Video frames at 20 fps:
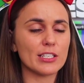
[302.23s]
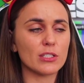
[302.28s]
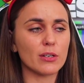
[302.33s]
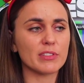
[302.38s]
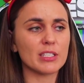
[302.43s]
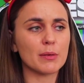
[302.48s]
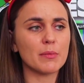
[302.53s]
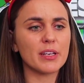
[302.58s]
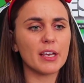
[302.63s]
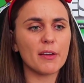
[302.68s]
So
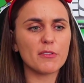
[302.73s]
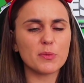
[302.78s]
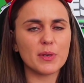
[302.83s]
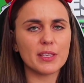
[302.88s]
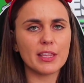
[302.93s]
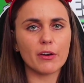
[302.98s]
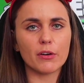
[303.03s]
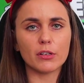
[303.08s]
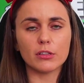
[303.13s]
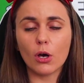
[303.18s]
if someone gives
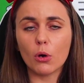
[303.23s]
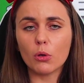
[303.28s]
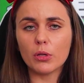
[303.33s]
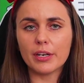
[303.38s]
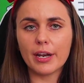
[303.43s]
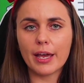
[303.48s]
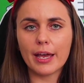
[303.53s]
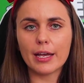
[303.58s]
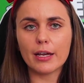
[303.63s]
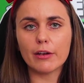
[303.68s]
me their
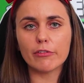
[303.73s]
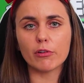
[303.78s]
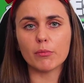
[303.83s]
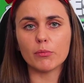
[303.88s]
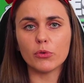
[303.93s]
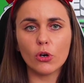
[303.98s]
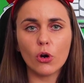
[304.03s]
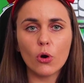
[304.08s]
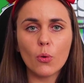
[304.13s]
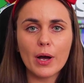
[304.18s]
Alolan egg
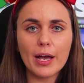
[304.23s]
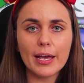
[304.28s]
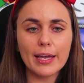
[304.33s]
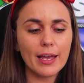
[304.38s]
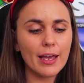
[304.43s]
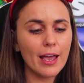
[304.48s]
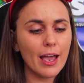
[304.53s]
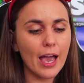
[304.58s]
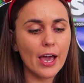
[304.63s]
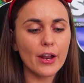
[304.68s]
from
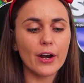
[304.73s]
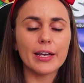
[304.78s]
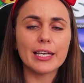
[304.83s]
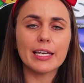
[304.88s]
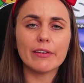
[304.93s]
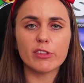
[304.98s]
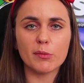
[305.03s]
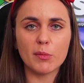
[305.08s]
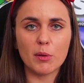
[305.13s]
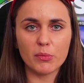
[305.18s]
Norway and I
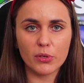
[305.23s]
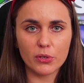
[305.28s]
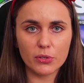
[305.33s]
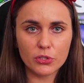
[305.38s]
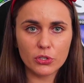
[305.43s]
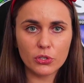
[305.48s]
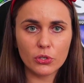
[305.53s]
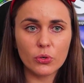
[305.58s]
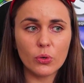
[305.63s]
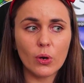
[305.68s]
give them a
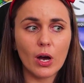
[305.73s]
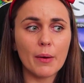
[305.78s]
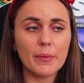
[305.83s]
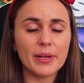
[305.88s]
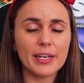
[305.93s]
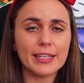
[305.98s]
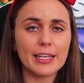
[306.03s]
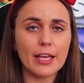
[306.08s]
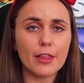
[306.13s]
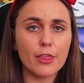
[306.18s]
Mewtwo, I'm
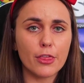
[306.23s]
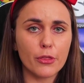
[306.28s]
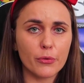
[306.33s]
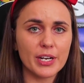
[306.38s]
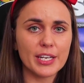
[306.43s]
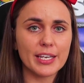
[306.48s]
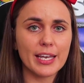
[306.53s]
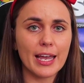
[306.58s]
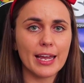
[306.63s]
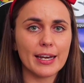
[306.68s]
gonna get
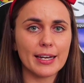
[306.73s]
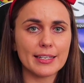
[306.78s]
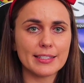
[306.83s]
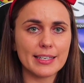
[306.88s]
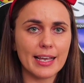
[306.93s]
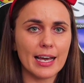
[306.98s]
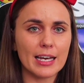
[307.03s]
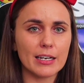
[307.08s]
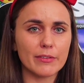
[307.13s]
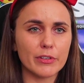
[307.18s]
3
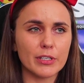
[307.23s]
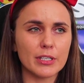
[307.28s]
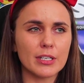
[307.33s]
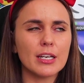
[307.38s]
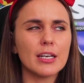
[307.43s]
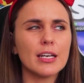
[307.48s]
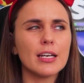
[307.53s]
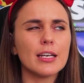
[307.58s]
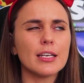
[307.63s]
candies out of it.